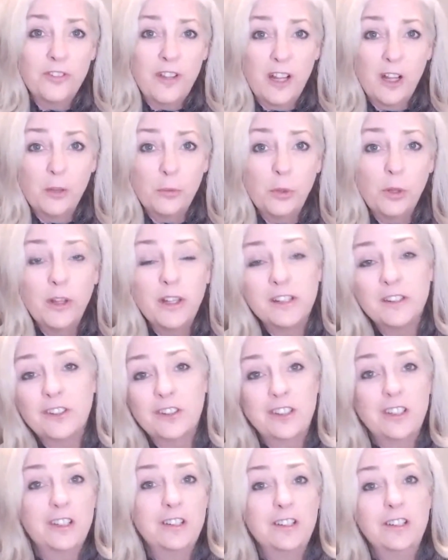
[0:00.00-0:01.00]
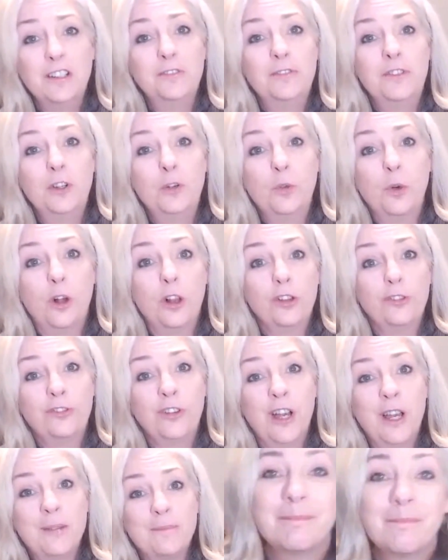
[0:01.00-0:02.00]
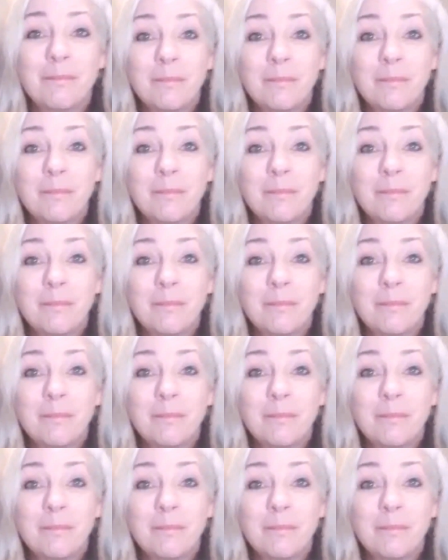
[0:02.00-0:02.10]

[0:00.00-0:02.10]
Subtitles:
available, and seeing if you qualify.